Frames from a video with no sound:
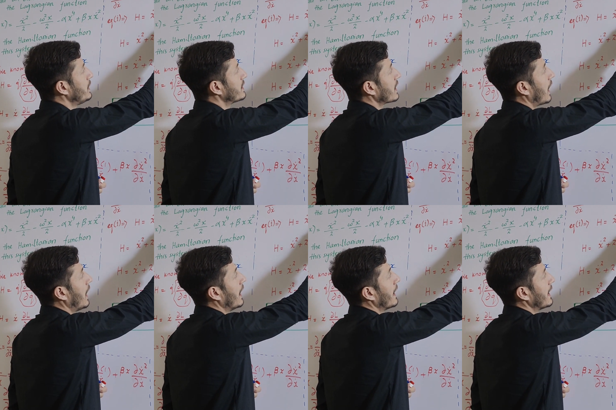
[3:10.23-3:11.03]

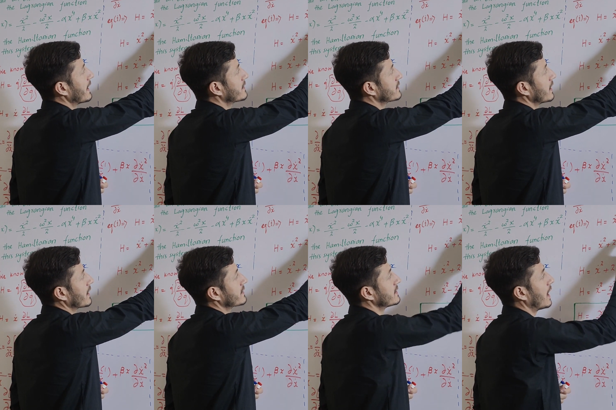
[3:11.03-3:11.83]
beta x
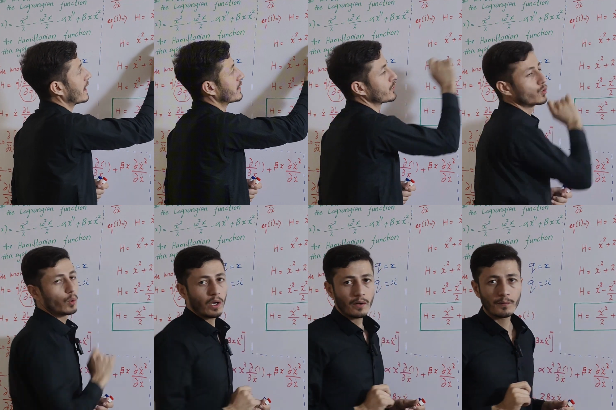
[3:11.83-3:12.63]
dot
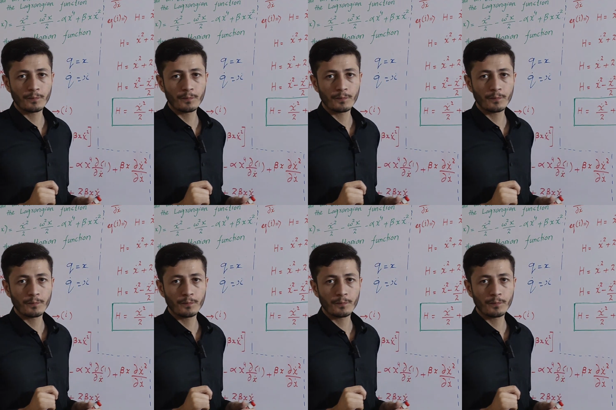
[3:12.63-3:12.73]
square,